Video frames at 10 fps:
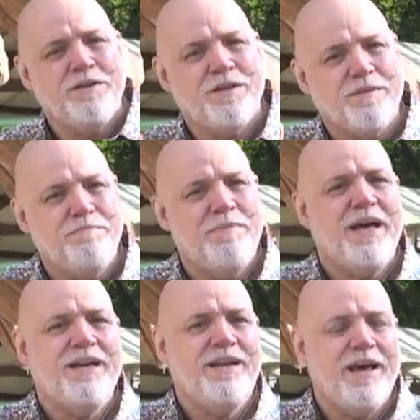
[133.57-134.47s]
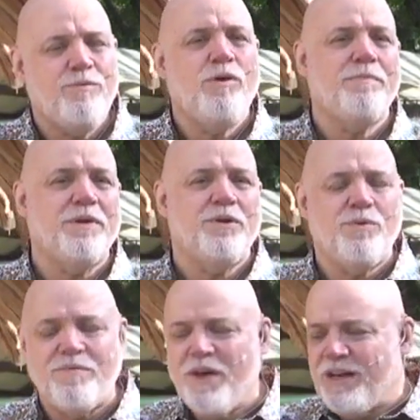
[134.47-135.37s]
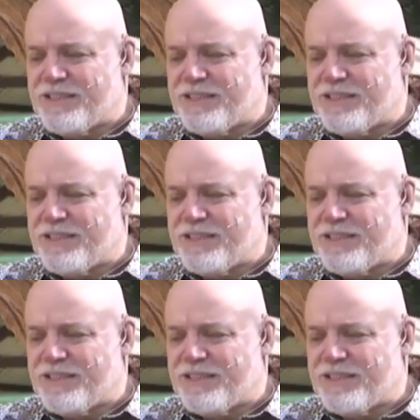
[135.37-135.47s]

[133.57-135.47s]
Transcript: to the men and women who have